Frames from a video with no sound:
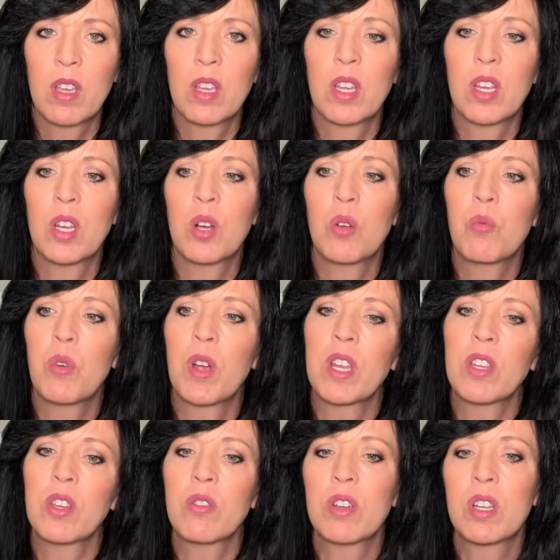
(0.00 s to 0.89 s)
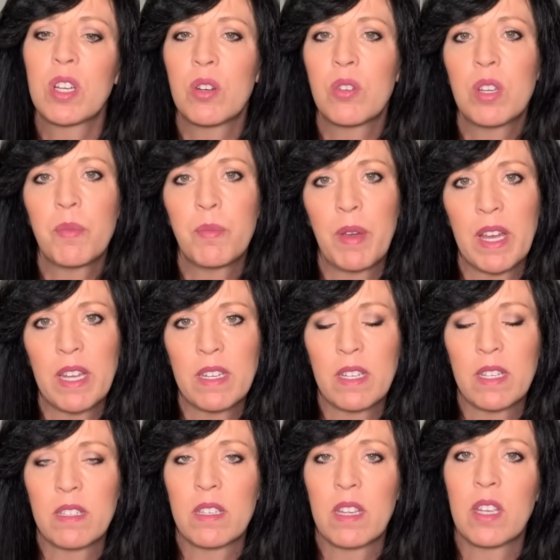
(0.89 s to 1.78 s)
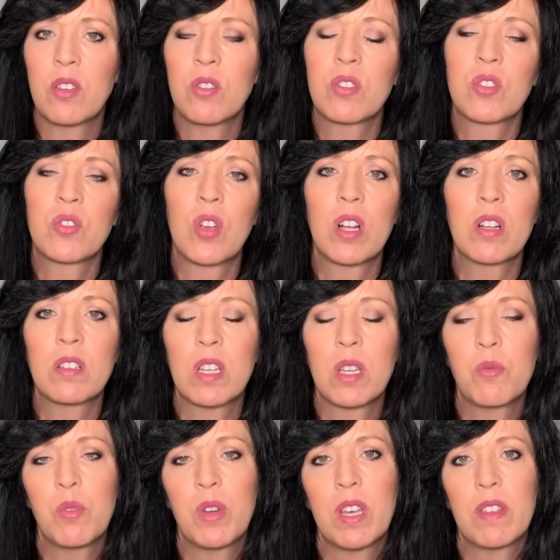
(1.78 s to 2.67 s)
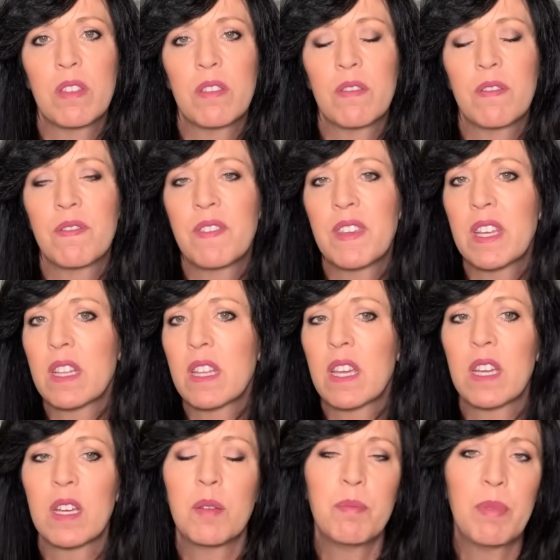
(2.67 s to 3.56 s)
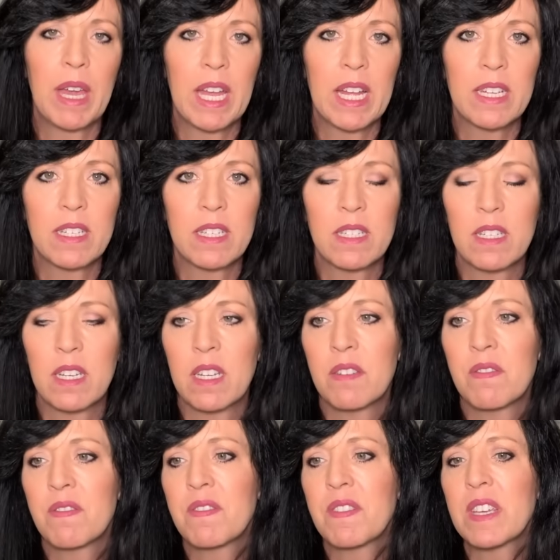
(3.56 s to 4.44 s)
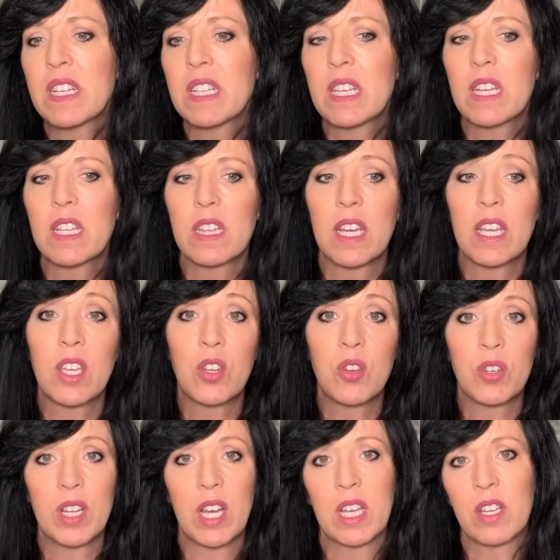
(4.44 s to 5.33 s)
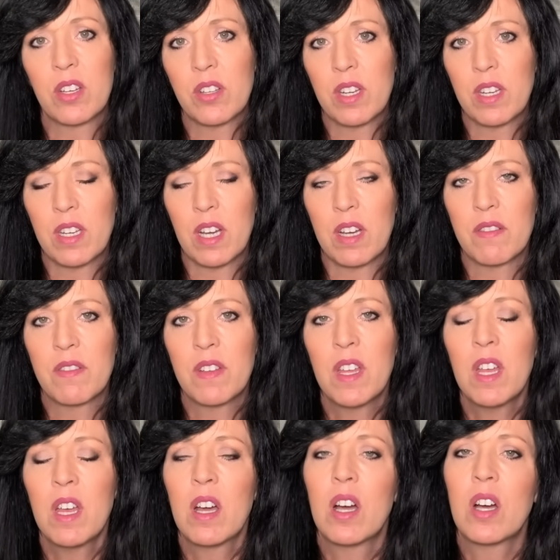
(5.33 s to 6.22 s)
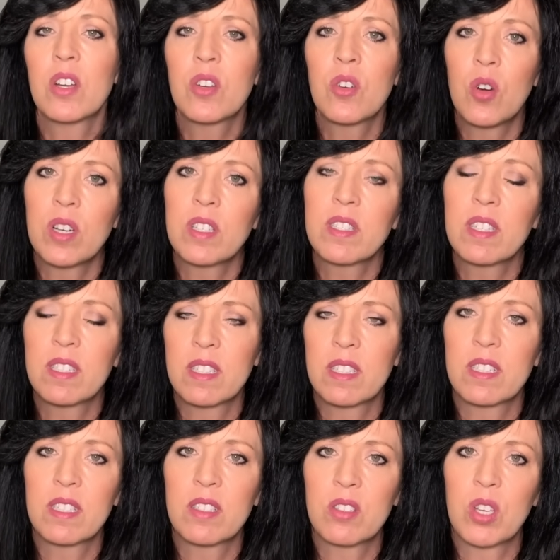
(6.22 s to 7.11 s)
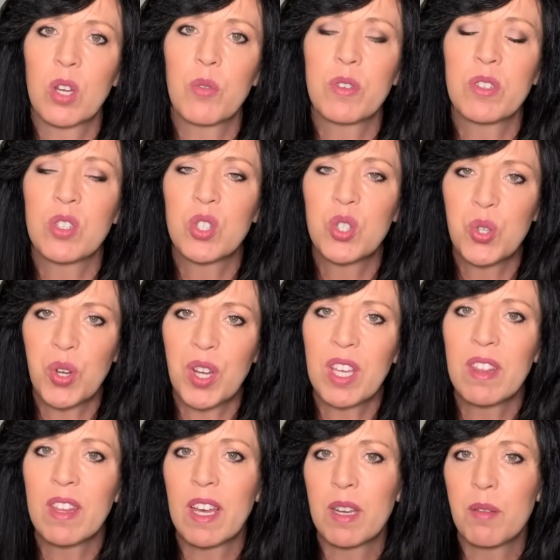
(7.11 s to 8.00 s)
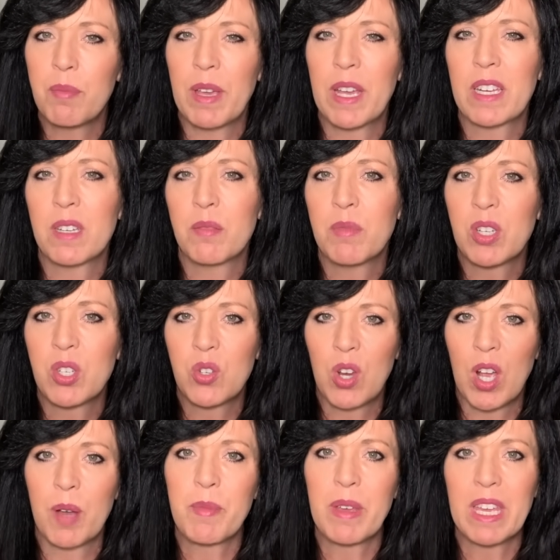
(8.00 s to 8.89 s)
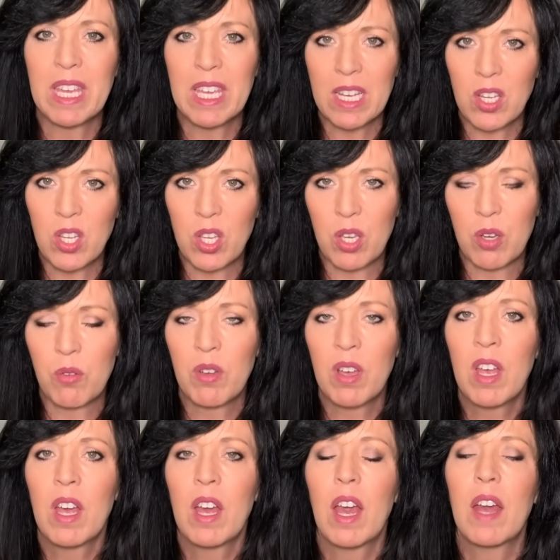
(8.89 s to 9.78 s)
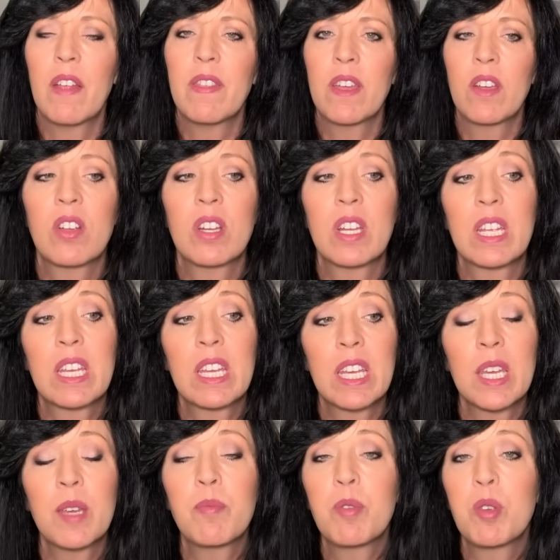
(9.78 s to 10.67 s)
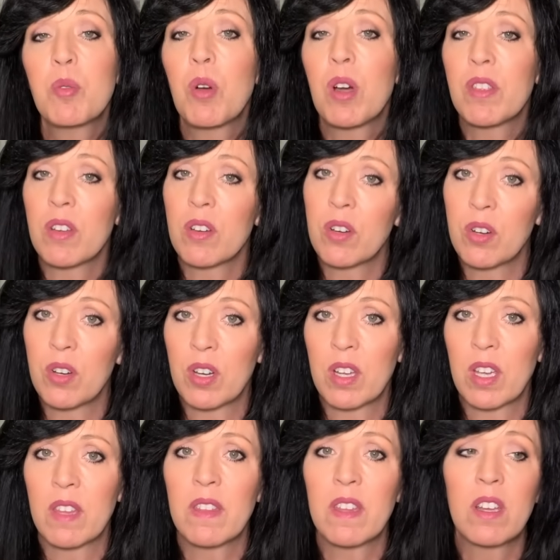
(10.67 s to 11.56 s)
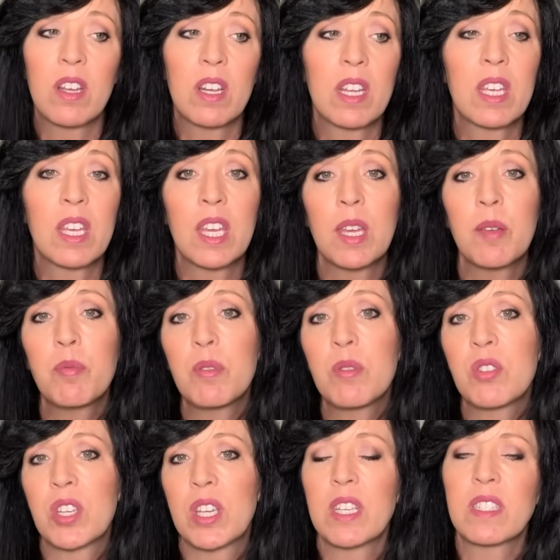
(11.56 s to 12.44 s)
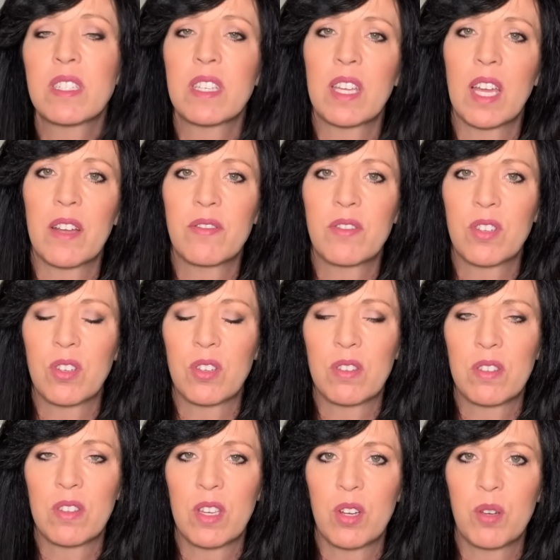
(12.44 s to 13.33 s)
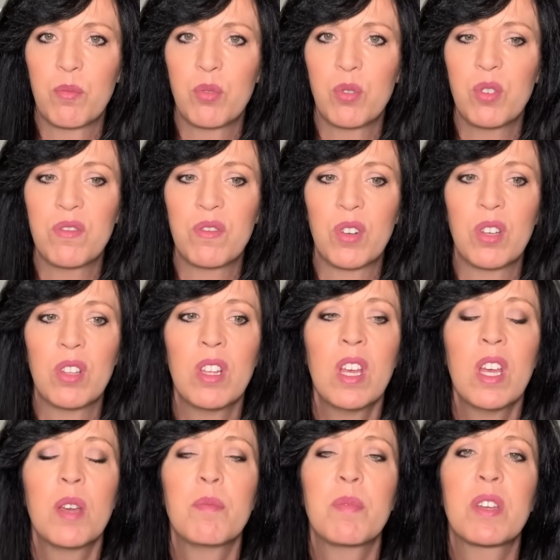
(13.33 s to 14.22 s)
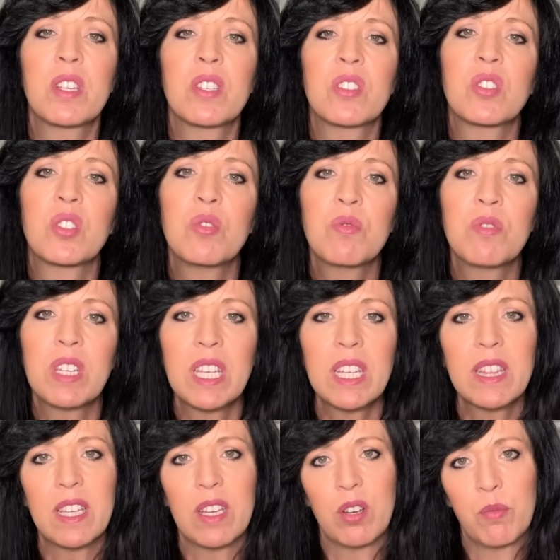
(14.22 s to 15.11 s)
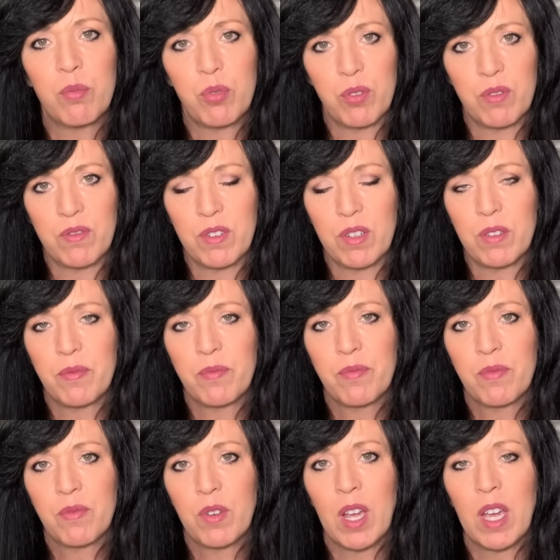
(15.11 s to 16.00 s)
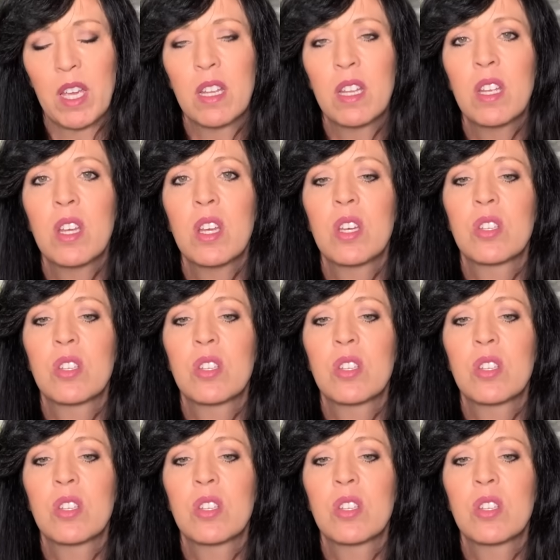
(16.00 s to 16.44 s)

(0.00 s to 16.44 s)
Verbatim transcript: You know, when you're a codependent and you're struggling with feeling abandoned and feeling like you're not good enough, a narcissist is going to trigger that abandonment trauma in you, and going to keep you on the hook, and they're going to keep you chasing after their approval because you need their approval, right?